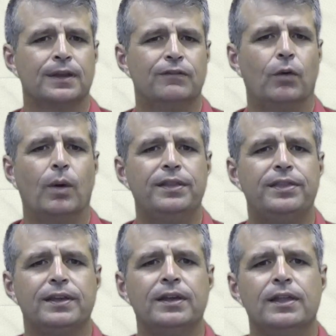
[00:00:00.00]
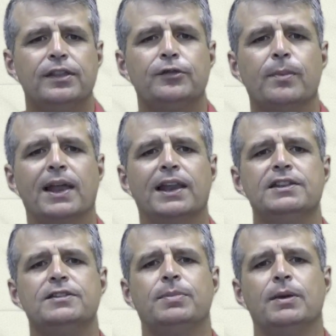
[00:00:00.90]
For one thing, this may
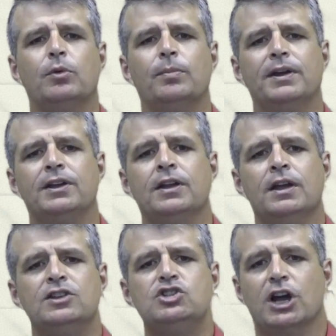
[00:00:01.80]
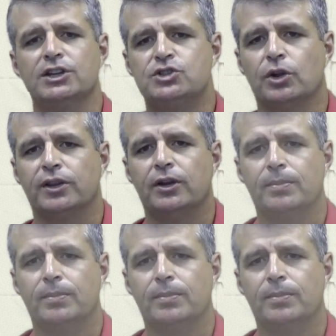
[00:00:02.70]
lead to people being judged on their